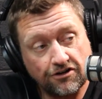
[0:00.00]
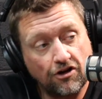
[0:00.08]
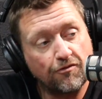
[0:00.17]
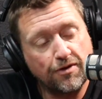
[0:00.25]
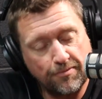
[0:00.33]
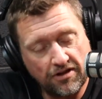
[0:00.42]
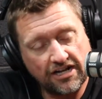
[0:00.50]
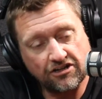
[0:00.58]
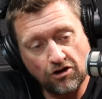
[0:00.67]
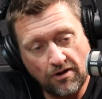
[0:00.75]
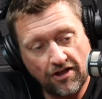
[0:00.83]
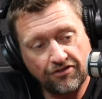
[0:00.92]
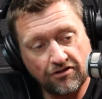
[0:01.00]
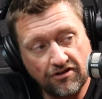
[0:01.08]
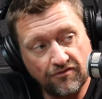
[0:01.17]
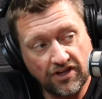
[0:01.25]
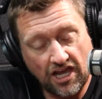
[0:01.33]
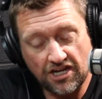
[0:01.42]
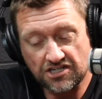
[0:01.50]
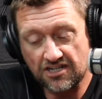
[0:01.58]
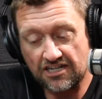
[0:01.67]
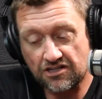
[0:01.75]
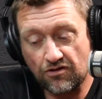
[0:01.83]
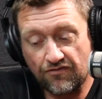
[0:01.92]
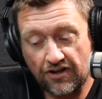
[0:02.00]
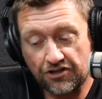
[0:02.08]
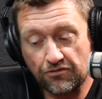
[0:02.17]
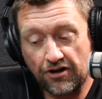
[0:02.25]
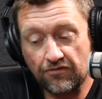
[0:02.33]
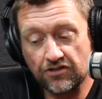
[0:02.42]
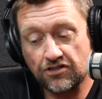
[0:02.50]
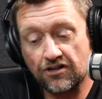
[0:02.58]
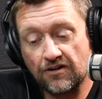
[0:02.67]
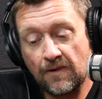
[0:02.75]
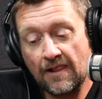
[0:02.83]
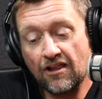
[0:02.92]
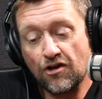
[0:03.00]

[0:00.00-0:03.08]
If people like to go out there on vacation, that's going to affect your rate of return.